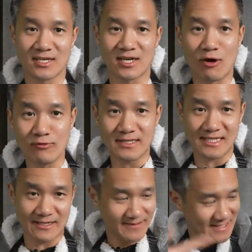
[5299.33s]

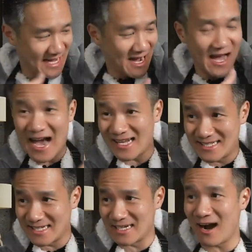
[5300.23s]
cozy with
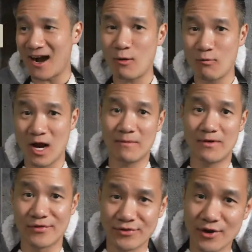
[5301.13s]
the guard
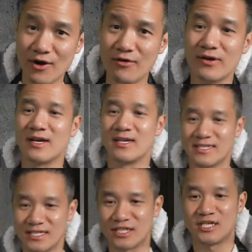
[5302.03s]
wearable throw,
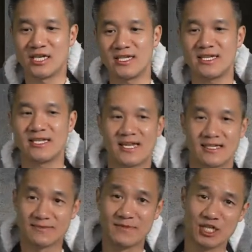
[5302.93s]
just chilling.
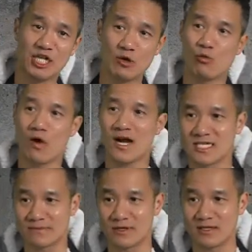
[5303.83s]
It's machine
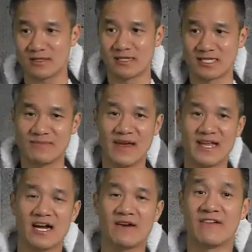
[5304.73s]
washable. It's
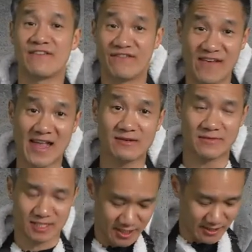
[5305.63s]
made of a phantom
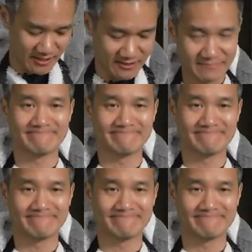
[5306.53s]
material.